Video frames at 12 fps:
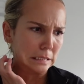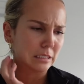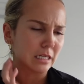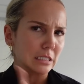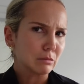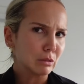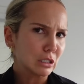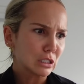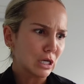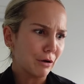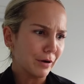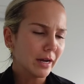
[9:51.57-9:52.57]
That's a bit
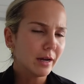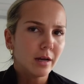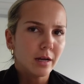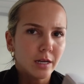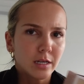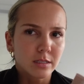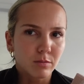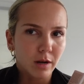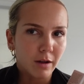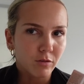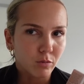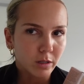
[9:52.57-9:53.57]
scary. So I'm gonna
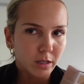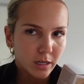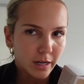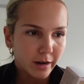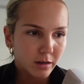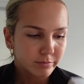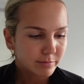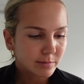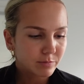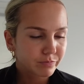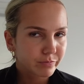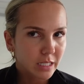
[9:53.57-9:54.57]
have to really like
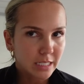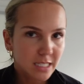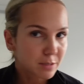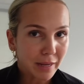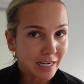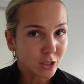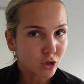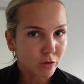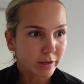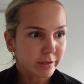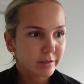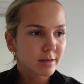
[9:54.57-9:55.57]
speed do
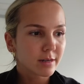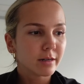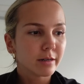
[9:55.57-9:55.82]
this.